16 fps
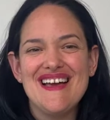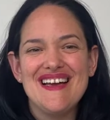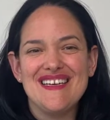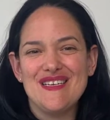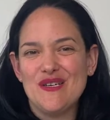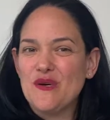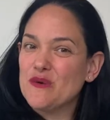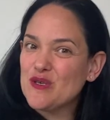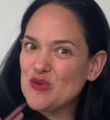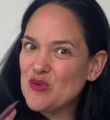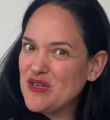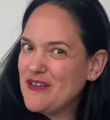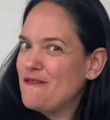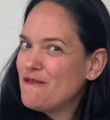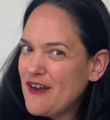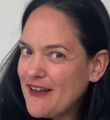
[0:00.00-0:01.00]
or
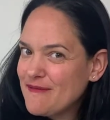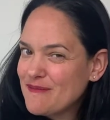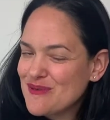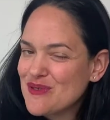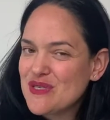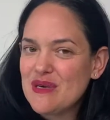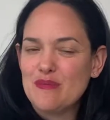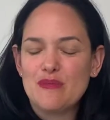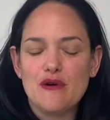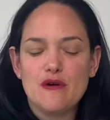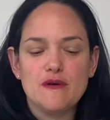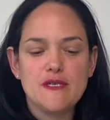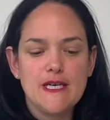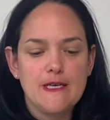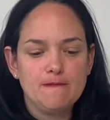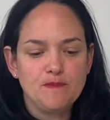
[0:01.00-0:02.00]
25%
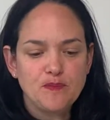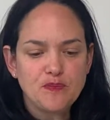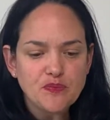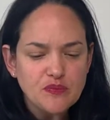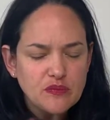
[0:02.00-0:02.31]
protein.